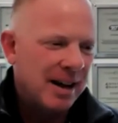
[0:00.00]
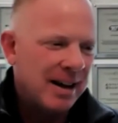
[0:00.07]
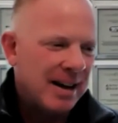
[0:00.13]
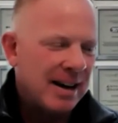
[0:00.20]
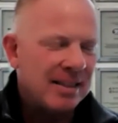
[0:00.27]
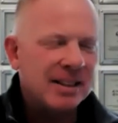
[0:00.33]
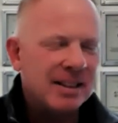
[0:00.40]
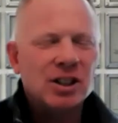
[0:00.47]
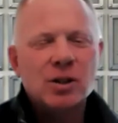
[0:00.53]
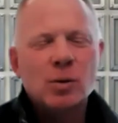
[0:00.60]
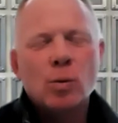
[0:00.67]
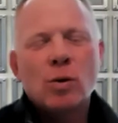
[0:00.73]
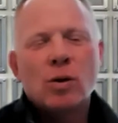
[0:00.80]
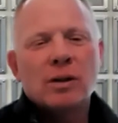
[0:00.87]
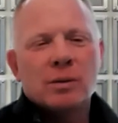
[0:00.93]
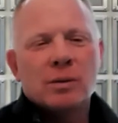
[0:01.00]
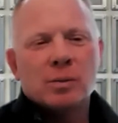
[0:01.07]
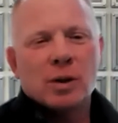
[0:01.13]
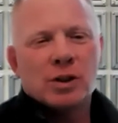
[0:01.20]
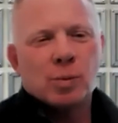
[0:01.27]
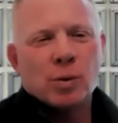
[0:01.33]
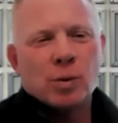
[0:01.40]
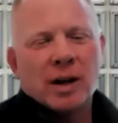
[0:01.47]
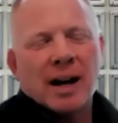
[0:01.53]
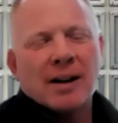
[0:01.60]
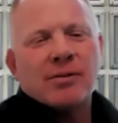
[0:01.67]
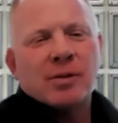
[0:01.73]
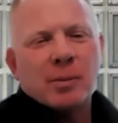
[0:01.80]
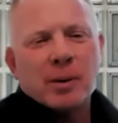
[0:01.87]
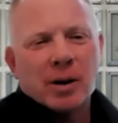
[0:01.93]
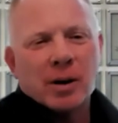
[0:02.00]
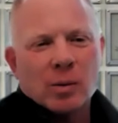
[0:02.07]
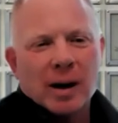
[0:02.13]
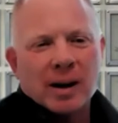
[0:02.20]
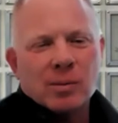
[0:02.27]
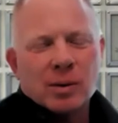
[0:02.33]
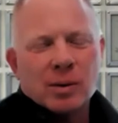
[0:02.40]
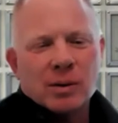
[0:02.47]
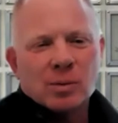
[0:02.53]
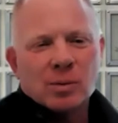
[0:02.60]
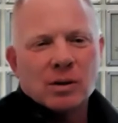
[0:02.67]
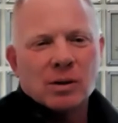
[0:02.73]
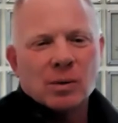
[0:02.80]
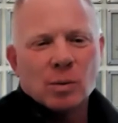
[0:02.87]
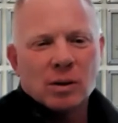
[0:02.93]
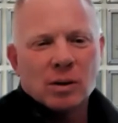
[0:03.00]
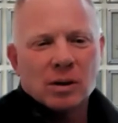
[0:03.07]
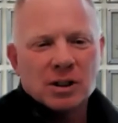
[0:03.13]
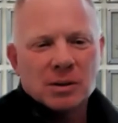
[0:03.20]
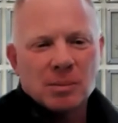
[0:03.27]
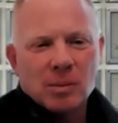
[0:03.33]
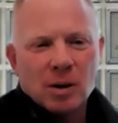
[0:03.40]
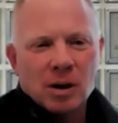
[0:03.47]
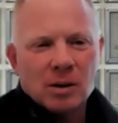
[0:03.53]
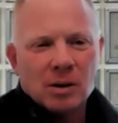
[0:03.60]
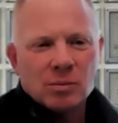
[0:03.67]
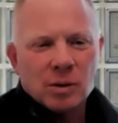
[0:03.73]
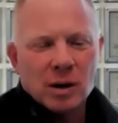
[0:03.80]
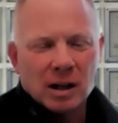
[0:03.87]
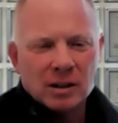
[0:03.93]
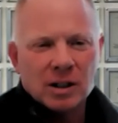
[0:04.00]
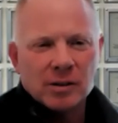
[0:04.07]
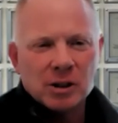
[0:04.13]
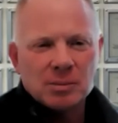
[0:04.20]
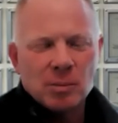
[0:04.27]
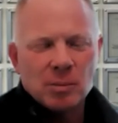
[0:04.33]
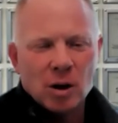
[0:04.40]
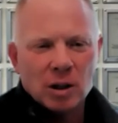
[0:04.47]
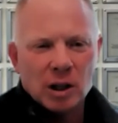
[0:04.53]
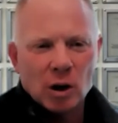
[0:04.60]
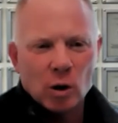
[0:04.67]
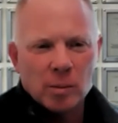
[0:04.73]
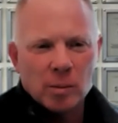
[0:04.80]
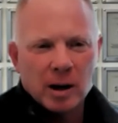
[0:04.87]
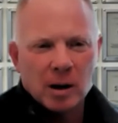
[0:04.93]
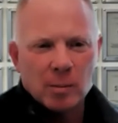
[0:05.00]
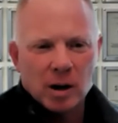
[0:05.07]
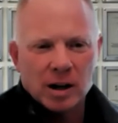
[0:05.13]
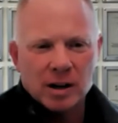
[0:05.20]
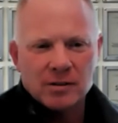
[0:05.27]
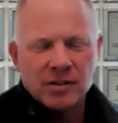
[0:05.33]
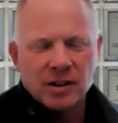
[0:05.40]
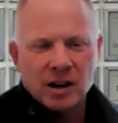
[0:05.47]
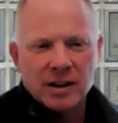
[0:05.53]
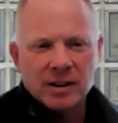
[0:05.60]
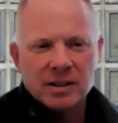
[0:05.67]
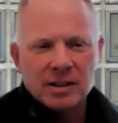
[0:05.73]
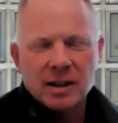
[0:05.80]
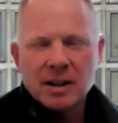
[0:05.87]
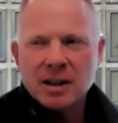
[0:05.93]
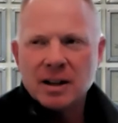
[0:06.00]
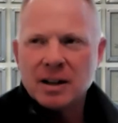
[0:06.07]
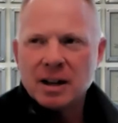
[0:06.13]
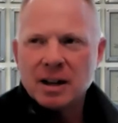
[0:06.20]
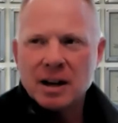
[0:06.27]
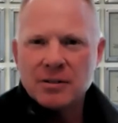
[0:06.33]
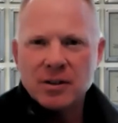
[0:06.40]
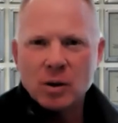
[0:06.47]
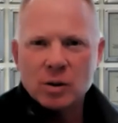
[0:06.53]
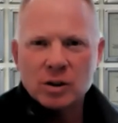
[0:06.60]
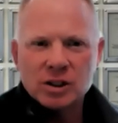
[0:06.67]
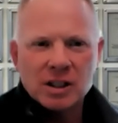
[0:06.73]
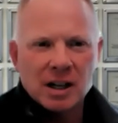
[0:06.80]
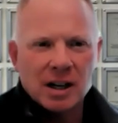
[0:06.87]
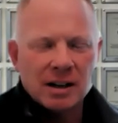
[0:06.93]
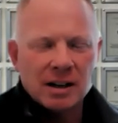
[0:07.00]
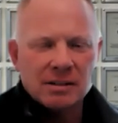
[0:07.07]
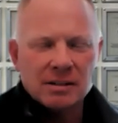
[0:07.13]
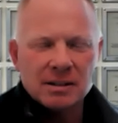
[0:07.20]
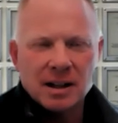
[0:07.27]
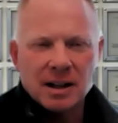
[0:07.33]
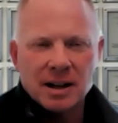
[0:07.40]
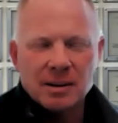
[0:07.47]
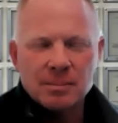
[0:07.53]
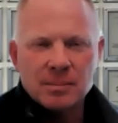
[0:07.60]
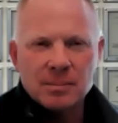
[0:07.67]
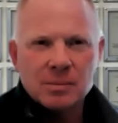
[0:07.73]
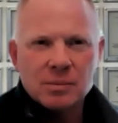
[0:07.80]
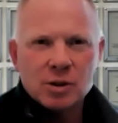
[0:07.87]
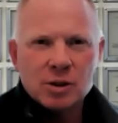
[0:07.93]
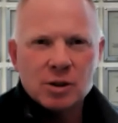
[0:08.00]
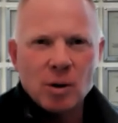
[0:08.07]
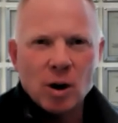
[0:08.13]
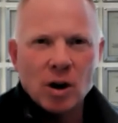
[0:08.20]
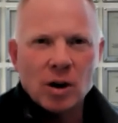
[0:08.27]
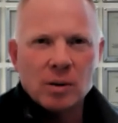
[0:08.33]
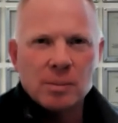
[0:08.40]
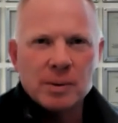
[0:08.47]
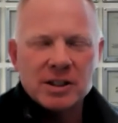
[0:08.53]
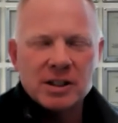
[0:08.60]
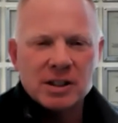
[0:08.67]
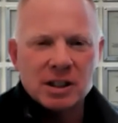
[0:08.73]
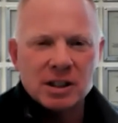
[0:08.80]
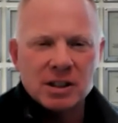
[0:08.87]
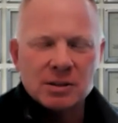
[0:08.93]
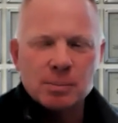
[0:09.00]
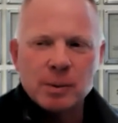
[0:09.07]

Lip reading: This is a world in which we're not familiar, right? We're a small, relatively small, lower middle market fund focused on smaller businesses.